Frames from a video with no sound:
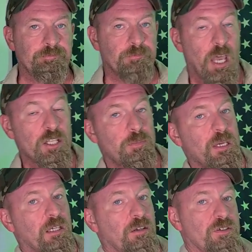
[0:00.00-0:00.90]
And
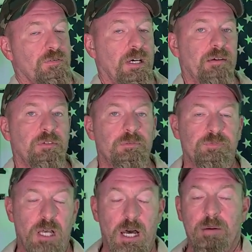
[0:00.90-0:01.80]
speaking of survival,
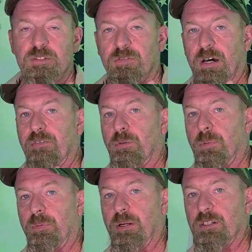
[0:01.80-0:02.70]
I'm Survival
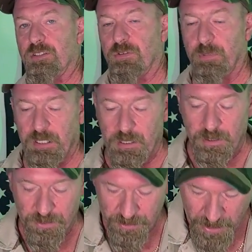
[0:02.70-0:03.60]
Preparedness for
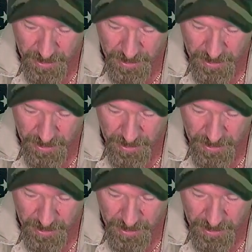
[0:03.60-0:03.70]
Beginners.